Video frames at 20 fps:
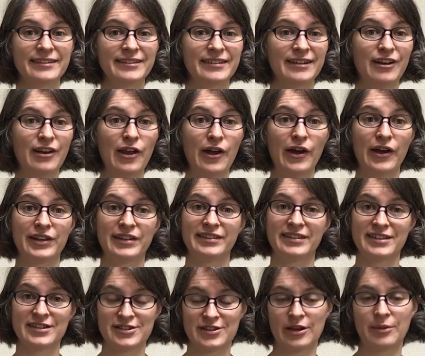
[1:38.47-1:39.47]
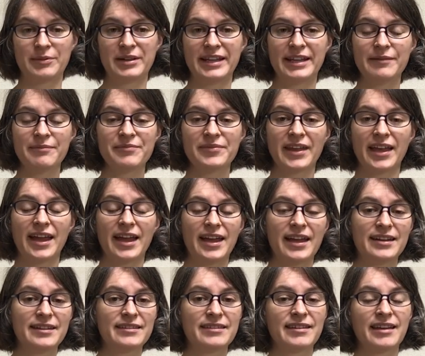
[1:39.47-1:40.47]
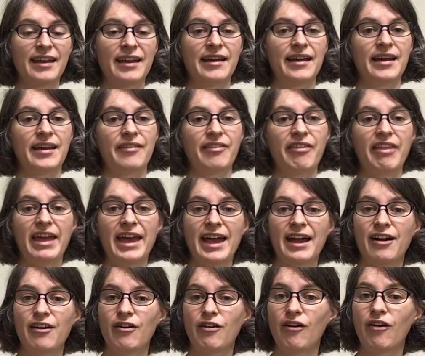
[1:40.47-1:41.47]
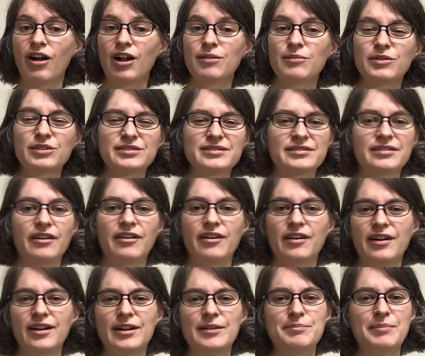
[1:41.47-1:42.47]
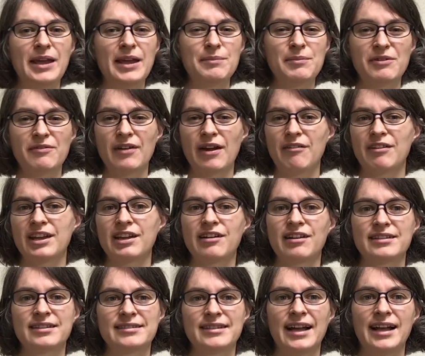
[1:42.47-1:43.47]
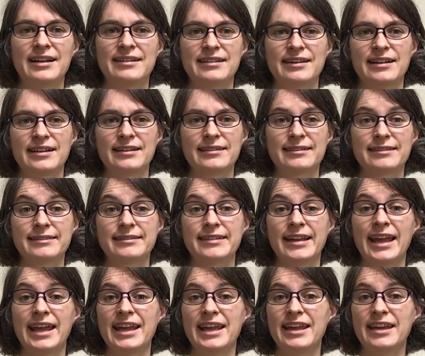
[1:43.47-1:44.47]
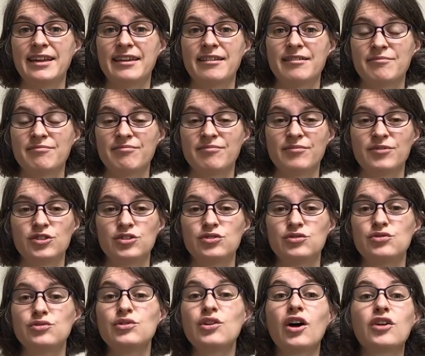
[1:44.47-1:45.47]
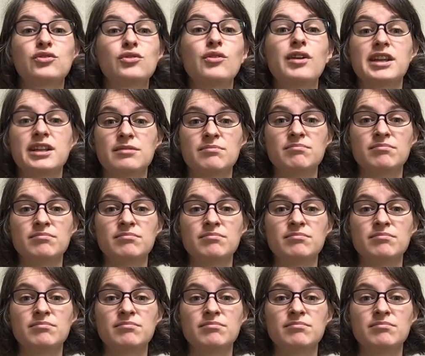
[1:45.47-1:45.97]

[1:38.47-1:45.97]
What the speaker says: learned in Germany, and there almost all baby wearing consultants say do not do it.